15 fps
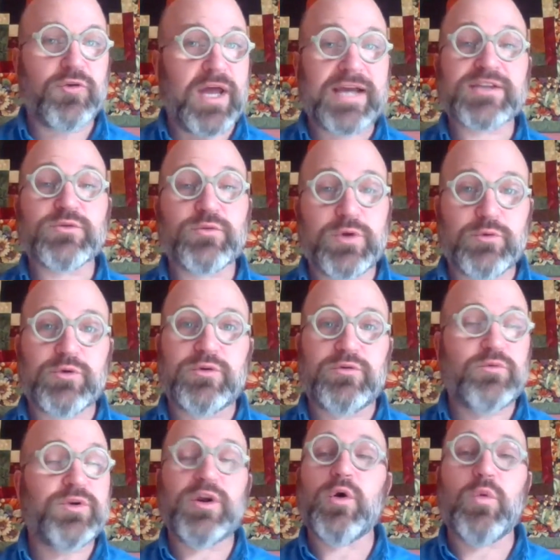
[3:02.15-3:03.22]
Actually,
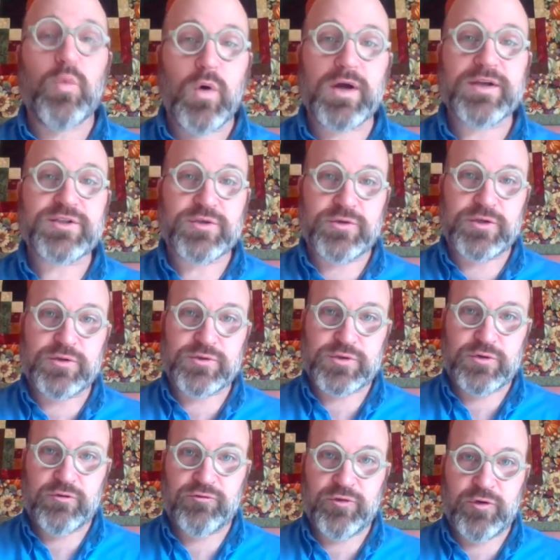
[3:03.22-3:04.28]
we don't want you to use your
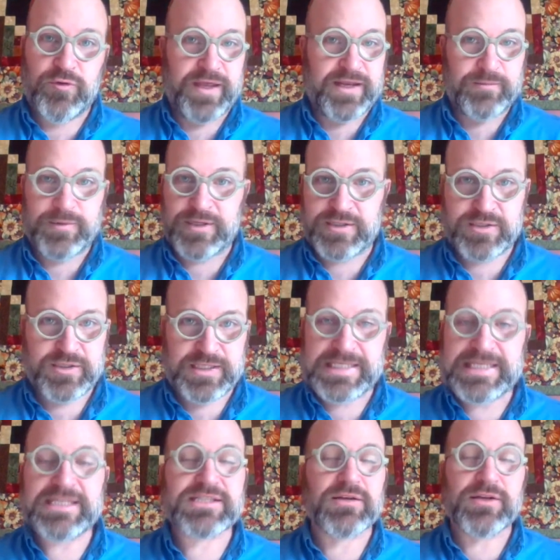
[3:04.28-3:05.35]
own phone. That can
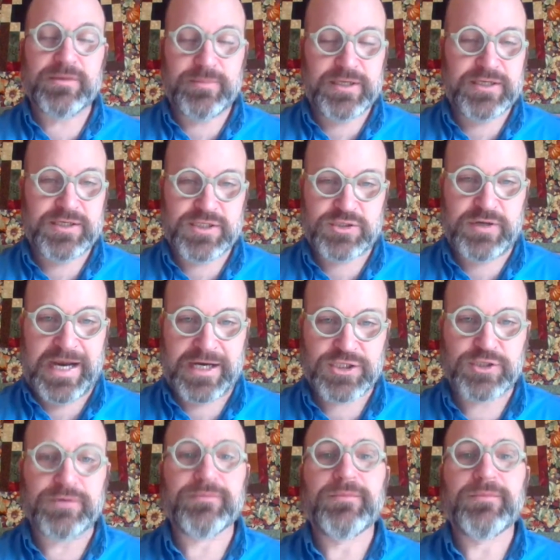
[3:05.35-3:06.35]
easily be a distraction.